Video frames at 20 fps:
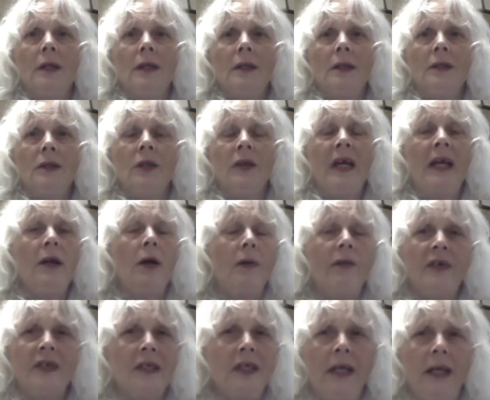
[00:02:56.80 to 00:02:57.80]
So then
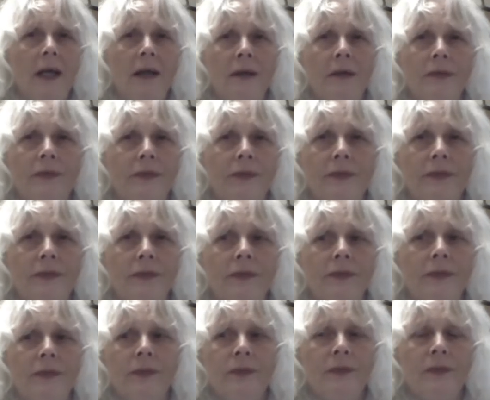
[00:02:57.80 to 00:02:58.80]
obviously
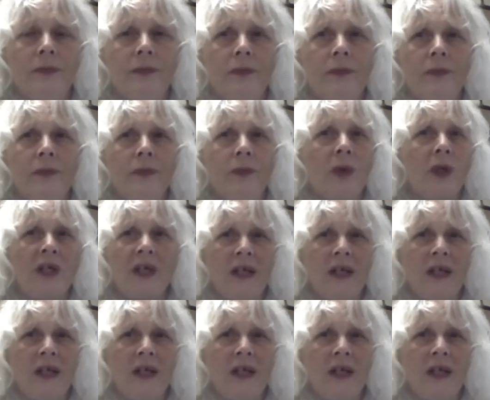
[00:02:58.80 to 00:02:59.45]
what